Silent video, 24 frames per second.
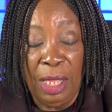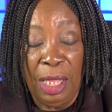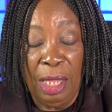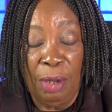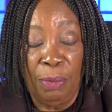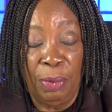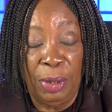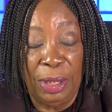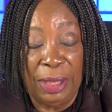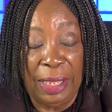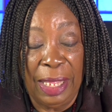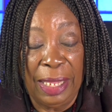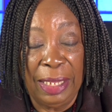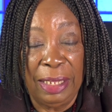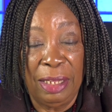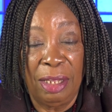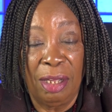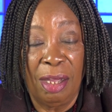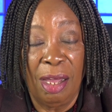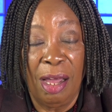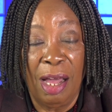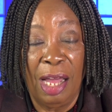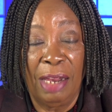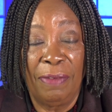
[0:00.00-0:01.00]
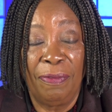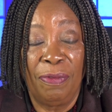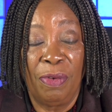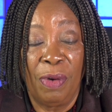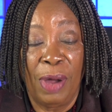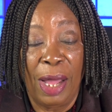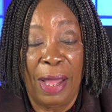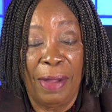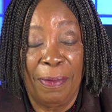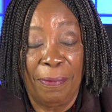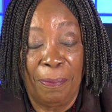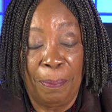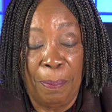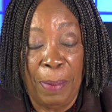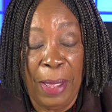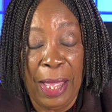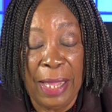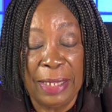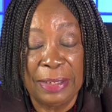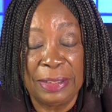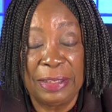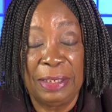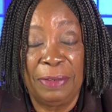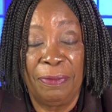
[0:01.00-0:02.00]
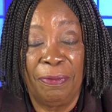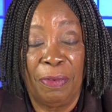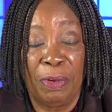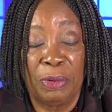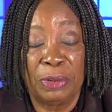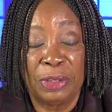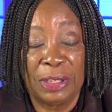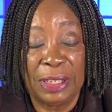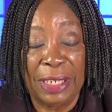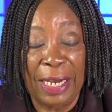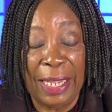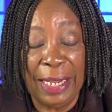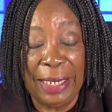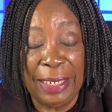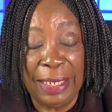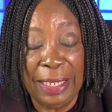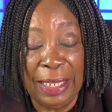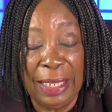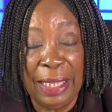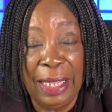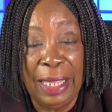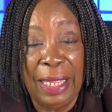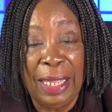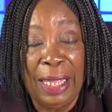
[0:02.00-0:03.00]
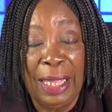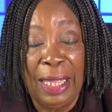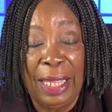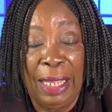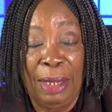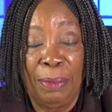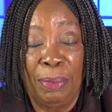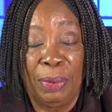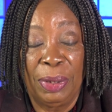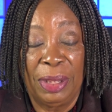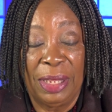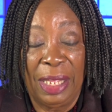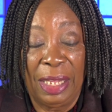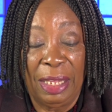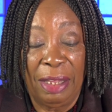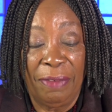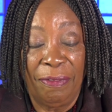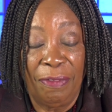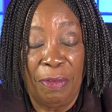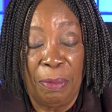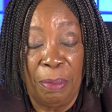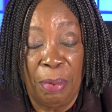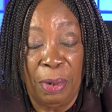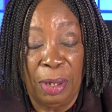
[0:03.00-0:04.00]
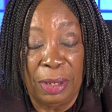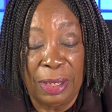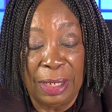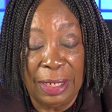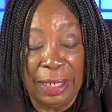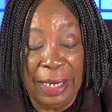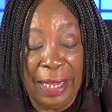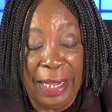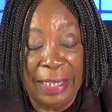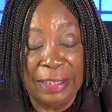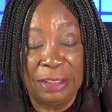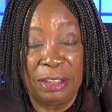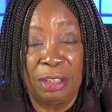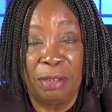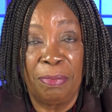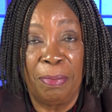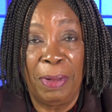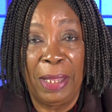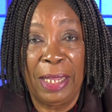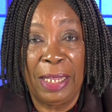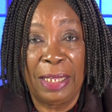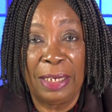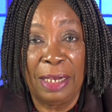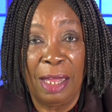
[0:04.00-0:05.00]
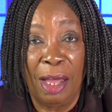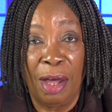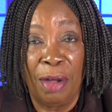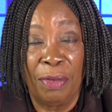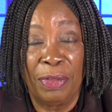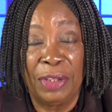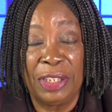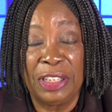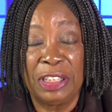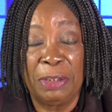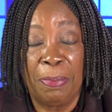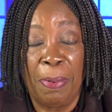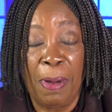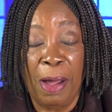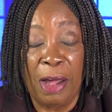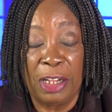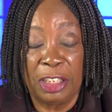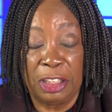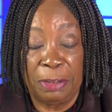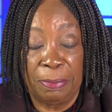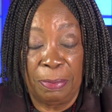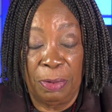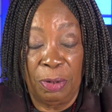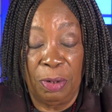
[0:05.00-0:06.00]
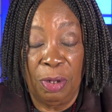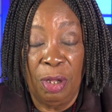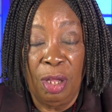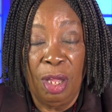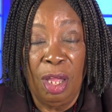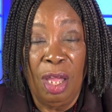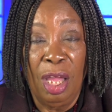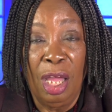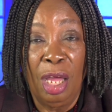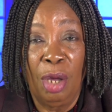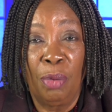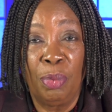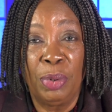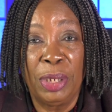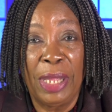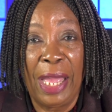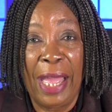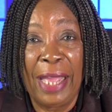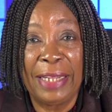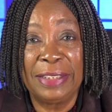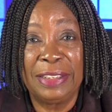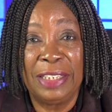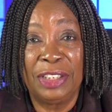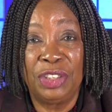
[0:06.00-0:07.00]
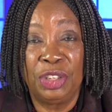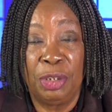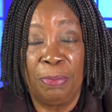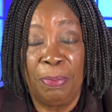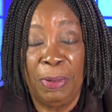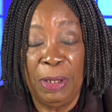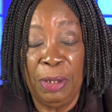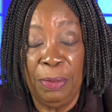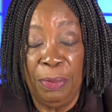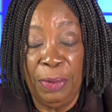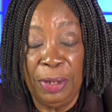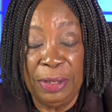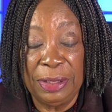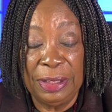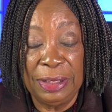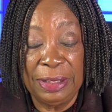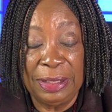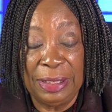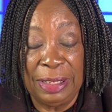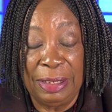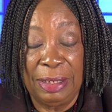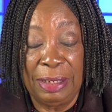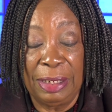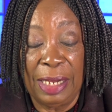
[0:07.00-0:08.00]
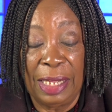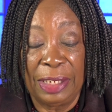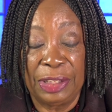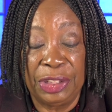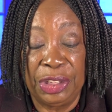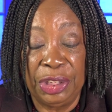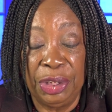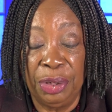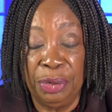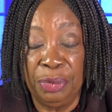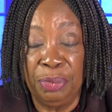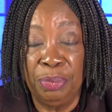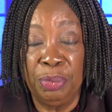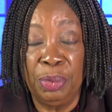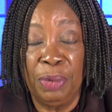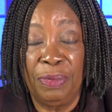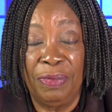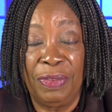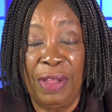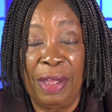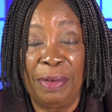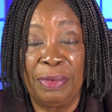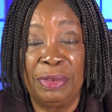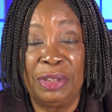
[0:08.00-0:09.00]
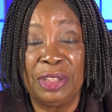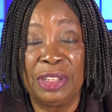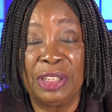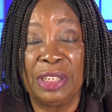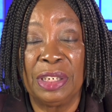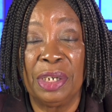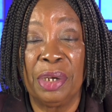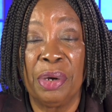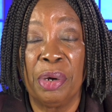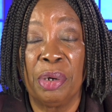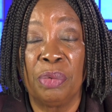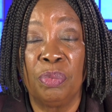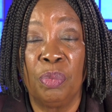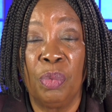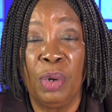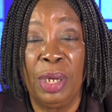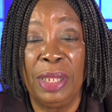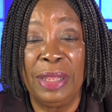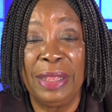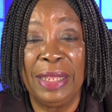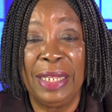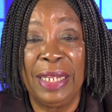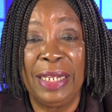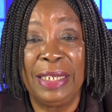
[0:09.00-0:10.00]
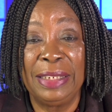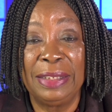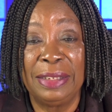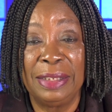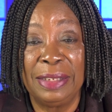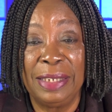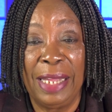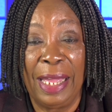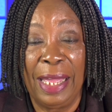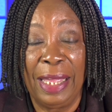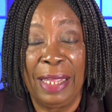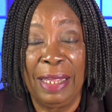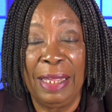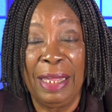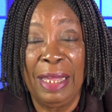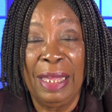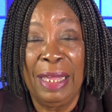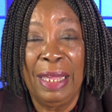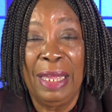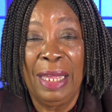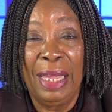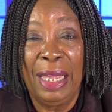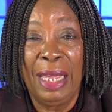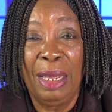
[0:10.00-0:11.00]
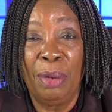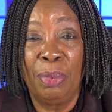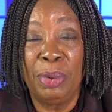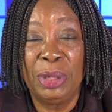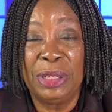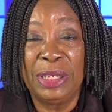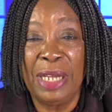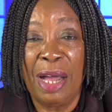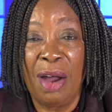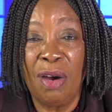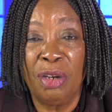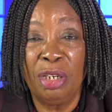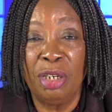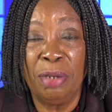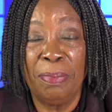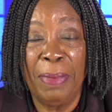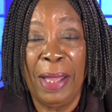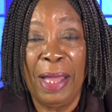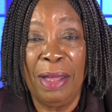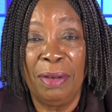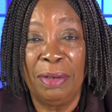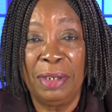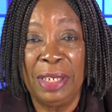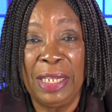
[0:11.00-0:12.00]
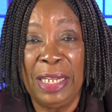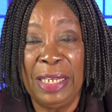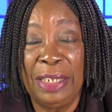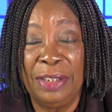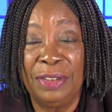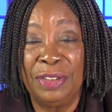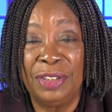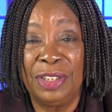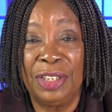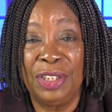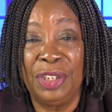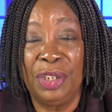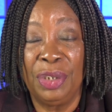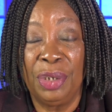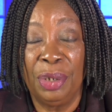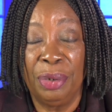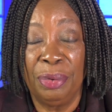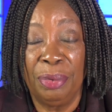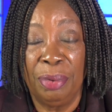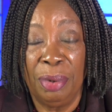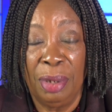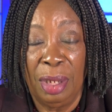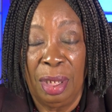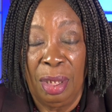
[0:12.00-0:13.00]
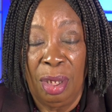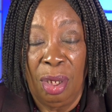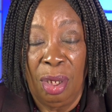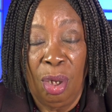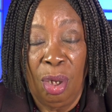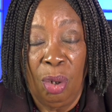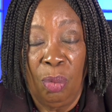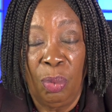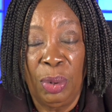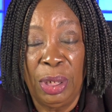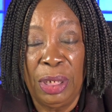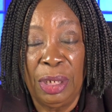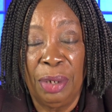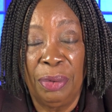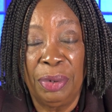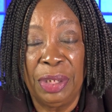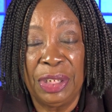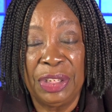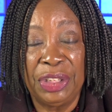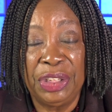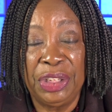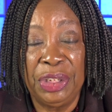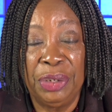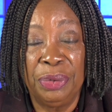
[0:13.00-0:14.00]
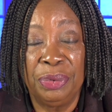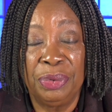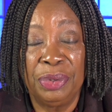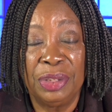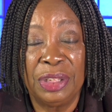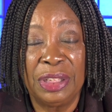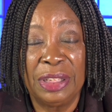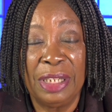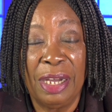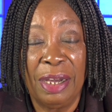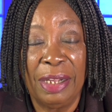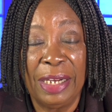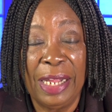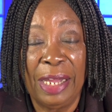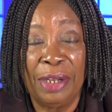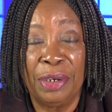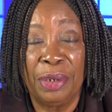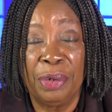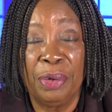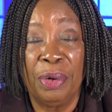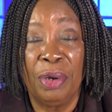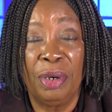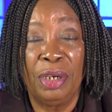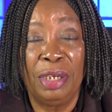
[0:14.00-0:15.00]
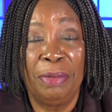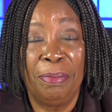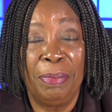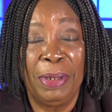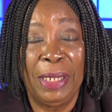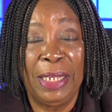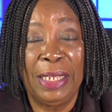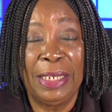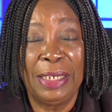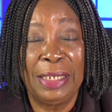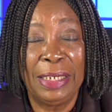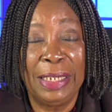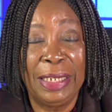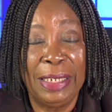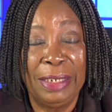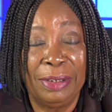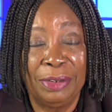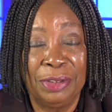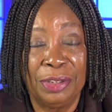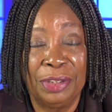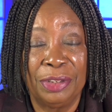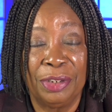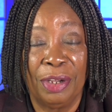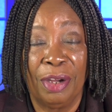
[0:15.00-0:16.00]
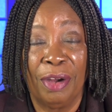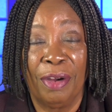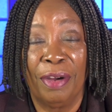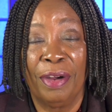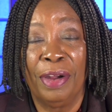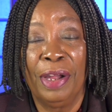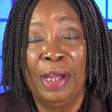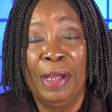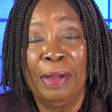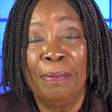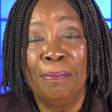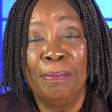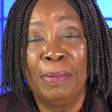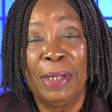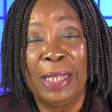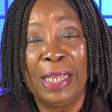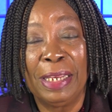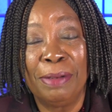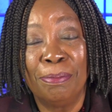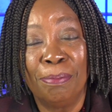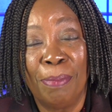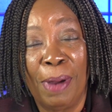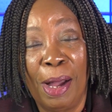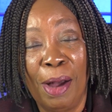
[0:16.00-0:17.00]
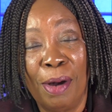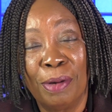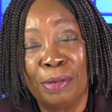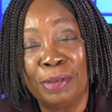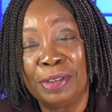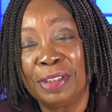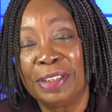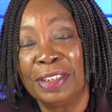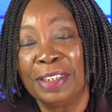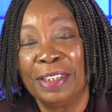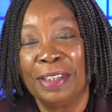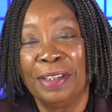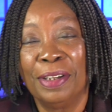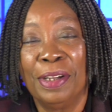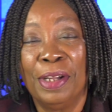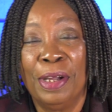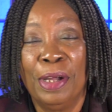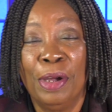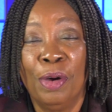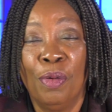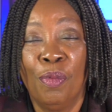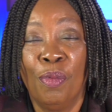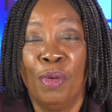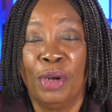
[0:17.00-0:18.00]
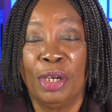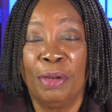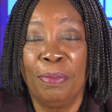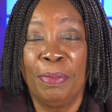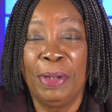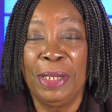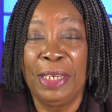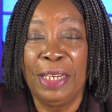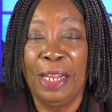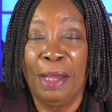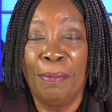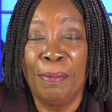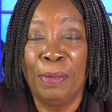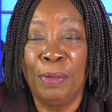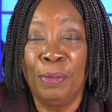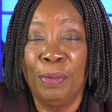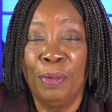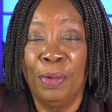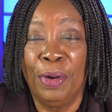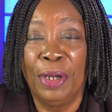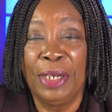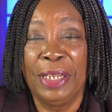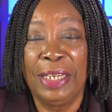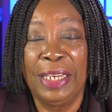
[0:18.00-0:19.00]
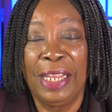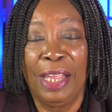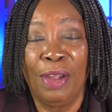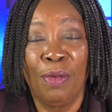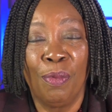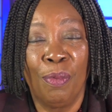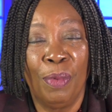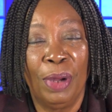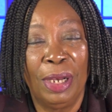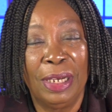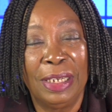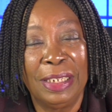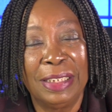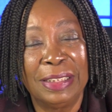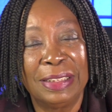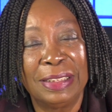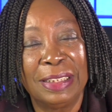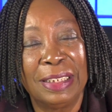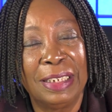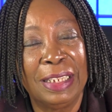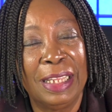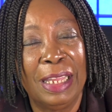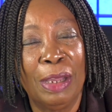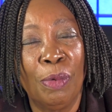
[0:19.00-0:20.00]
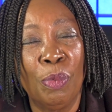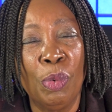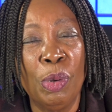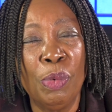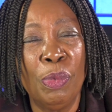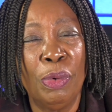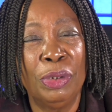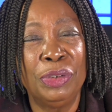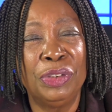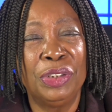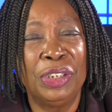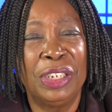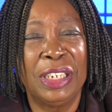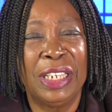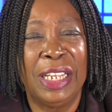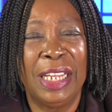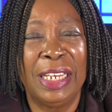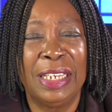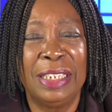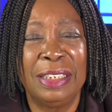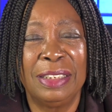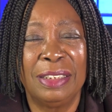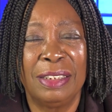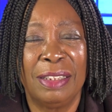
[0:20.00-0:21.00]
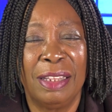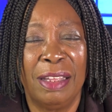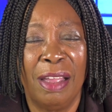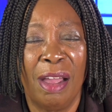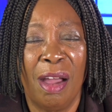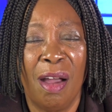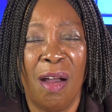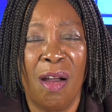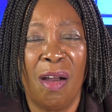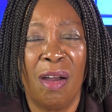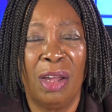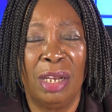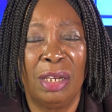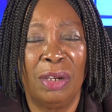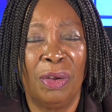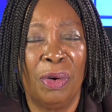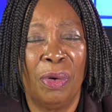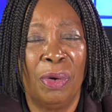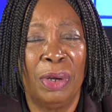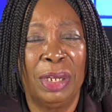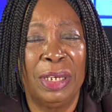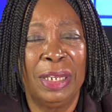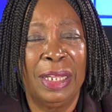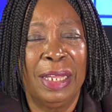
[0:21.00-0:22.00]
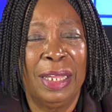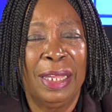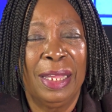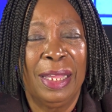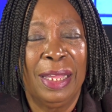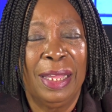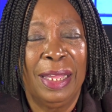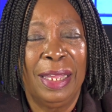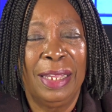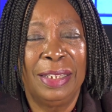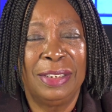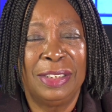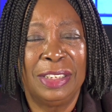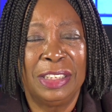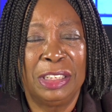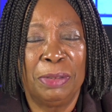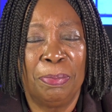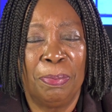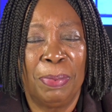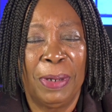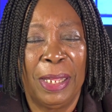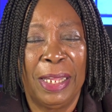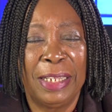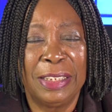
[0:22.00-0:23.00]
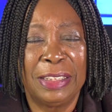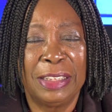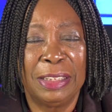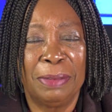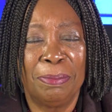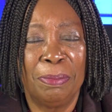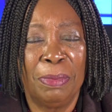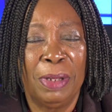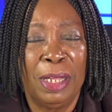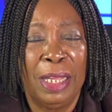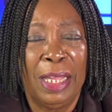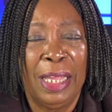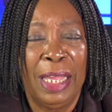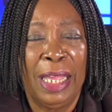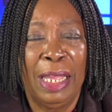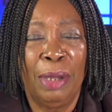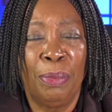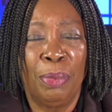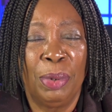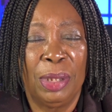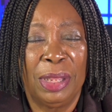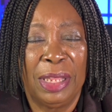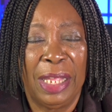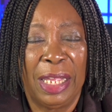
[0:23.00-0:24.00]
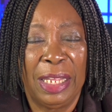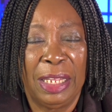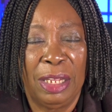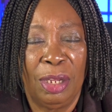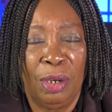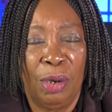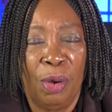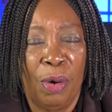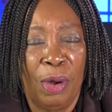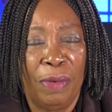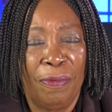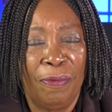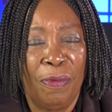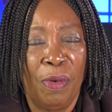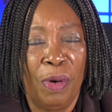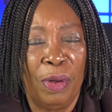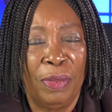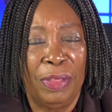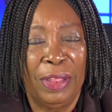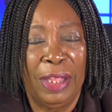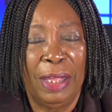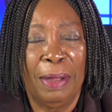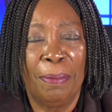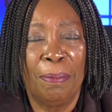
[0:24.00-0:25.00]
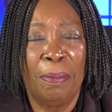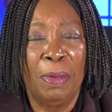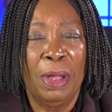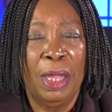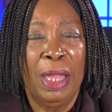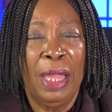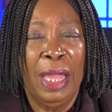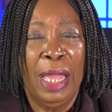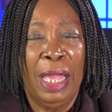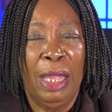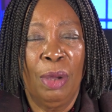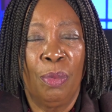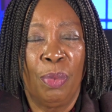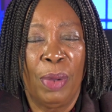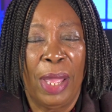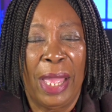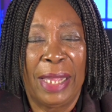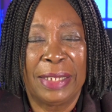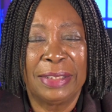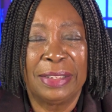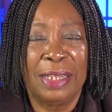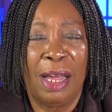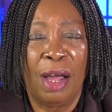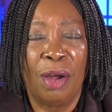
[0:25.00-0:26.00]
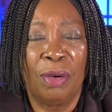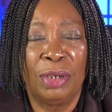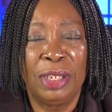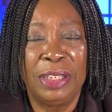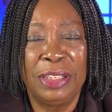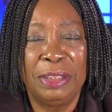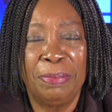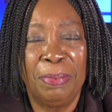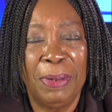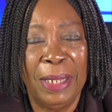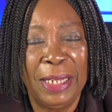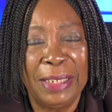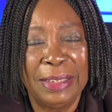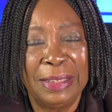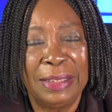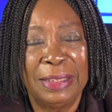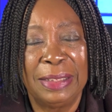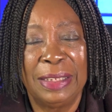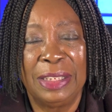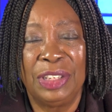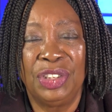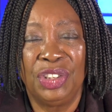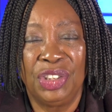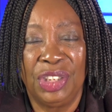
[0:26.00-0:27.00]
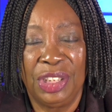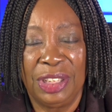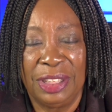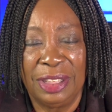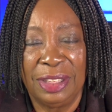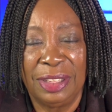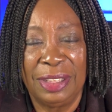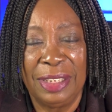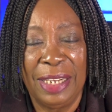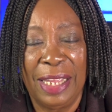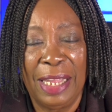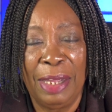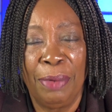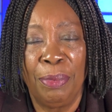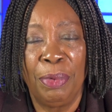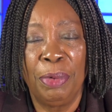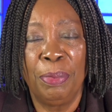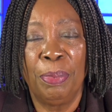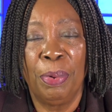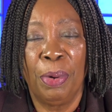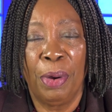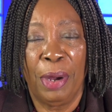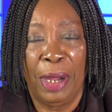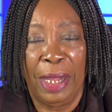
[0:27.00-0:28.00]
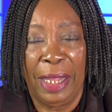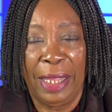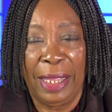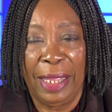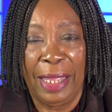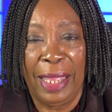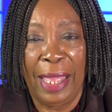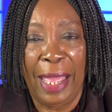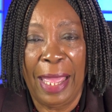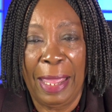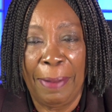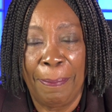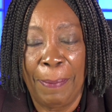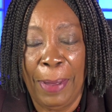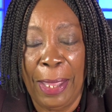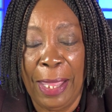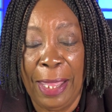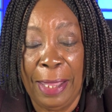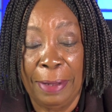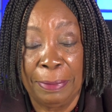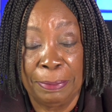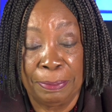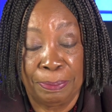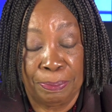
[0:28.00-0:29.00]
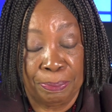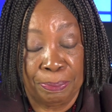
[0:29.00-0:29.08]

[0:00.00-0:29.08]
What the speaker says: And we thank You, God, for our pastor and first lady, and we thank You for Brother Lance for making all this possible. And we ask that You be with us and our children, if they've just learned one thing today. And we're talking about leaders, and you know, we know that children start out early being leaders or being boss or want to be number one, and everyone listens to them. We want You to get into their heart, Lord, and just bless them. And we thank You, Lord, for them. And we ask all these blessings in Jesus' name we pray. Amen.